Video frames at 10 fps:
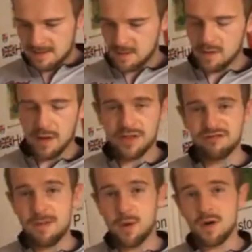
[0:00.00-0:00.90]
So we've got
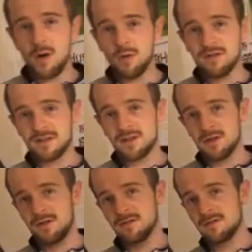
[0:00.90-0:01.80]
3 more holds to
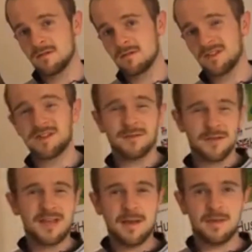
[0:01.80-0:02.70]
do, just for
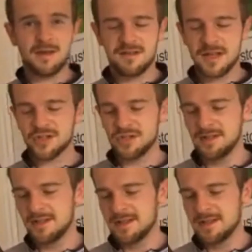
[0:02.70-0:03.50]
the 10-minute session.